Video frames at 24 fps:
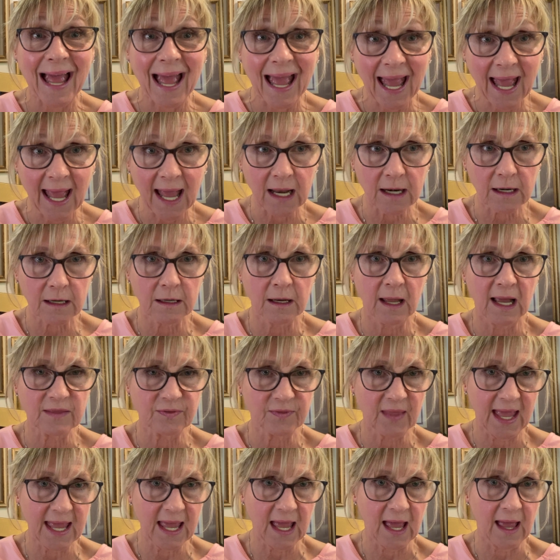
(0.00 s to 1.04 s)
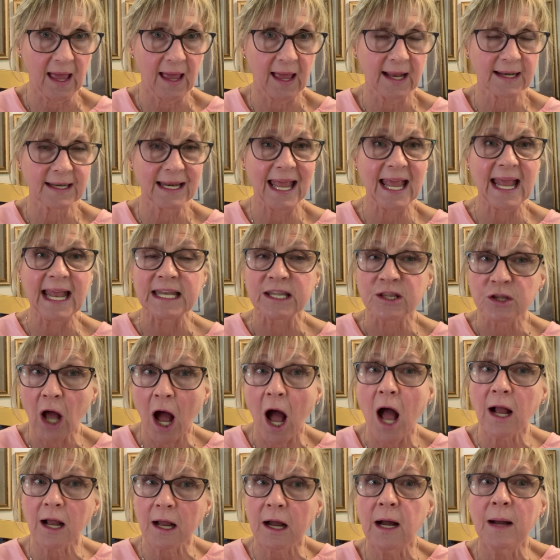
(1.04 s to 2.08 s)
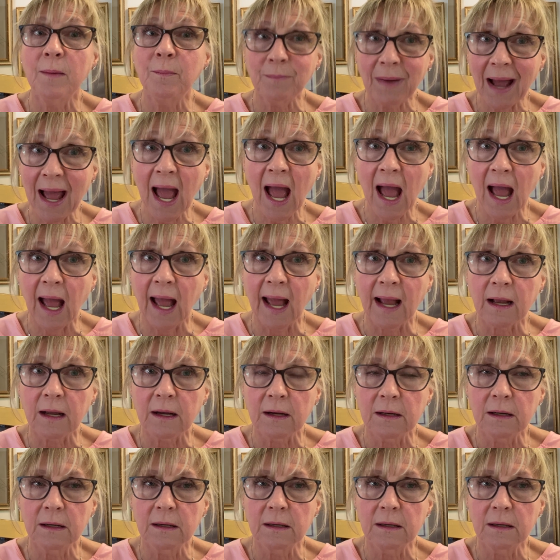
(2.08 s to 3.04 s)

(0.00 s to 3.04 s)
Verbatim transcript: act like they act and not come back